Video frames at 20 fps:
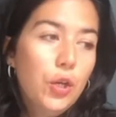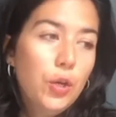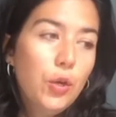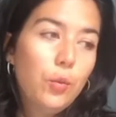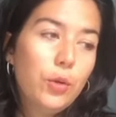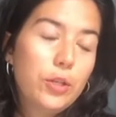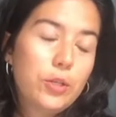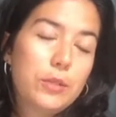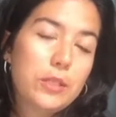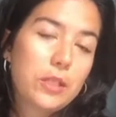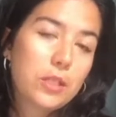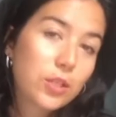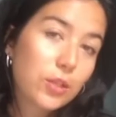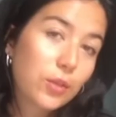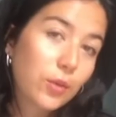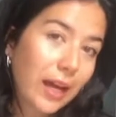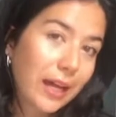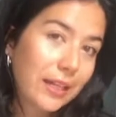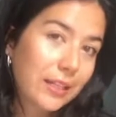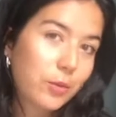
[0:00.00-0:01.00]
which was a
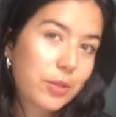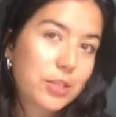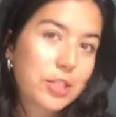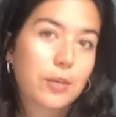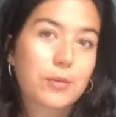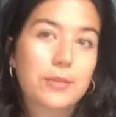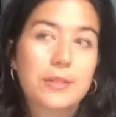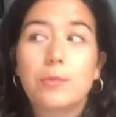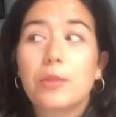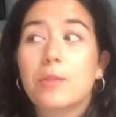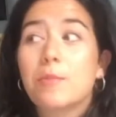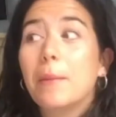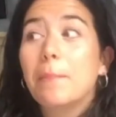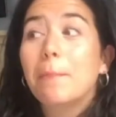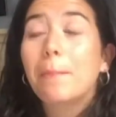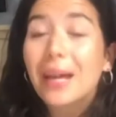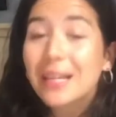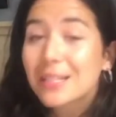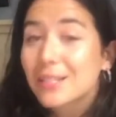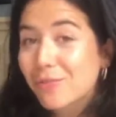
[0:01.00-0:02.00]
two-hander which I was in with my
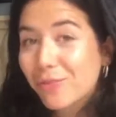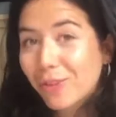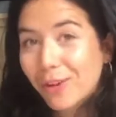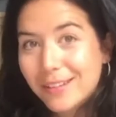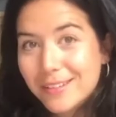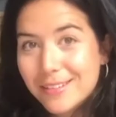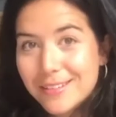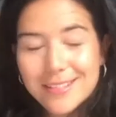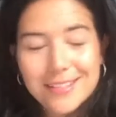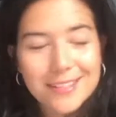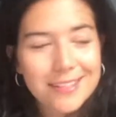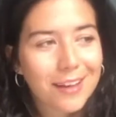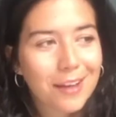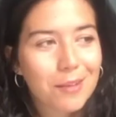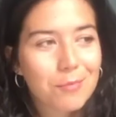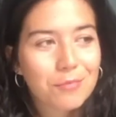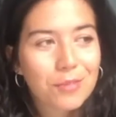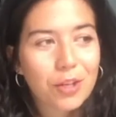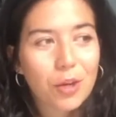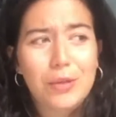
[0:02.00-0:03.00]
best friend,
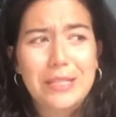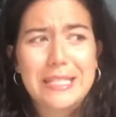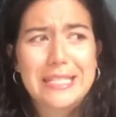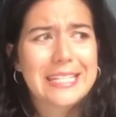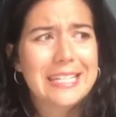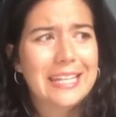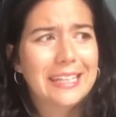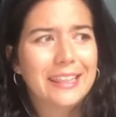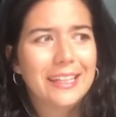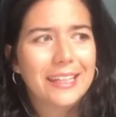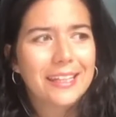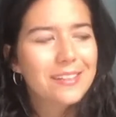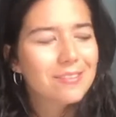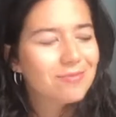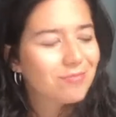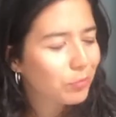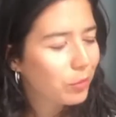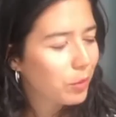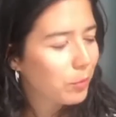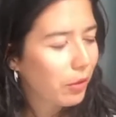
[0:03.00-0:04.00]
coincidentally.
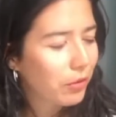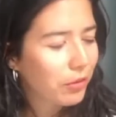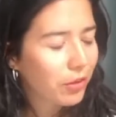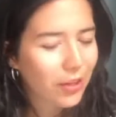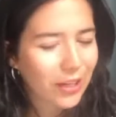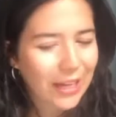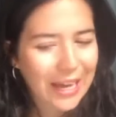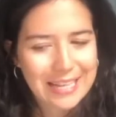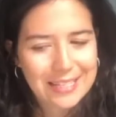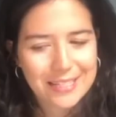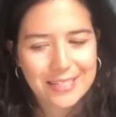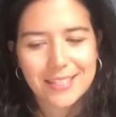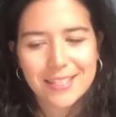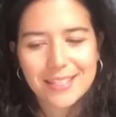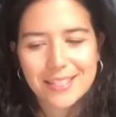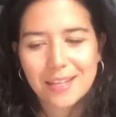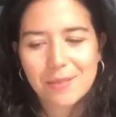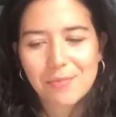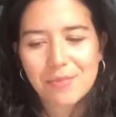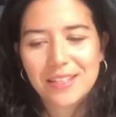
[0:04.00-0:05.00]
We both got cast in the
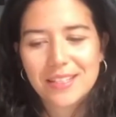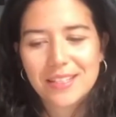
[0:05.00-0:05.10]
same thing